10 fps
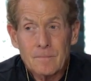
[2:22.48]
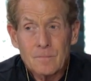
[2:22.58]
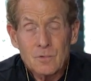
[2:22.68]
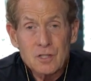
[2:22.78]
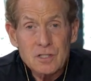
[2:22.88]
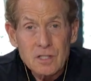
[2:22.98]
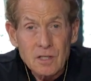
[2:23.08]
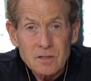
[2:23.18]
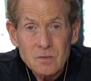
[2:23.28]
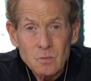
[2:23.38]
She
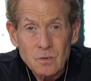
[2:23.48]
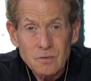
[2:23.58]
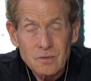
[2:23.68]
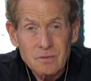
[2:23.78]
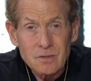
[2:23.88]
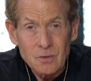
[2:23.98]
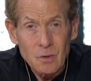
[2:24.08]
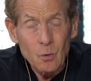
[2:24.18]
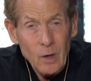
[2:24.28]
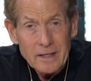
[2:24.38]
says, well, do you want
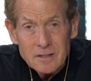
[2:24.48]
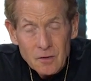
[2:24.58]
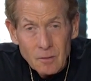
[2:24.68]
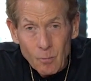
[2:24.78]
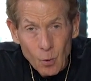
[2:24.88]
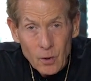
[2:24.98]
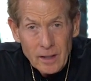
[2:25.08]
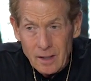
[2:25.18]
to wait until the morning?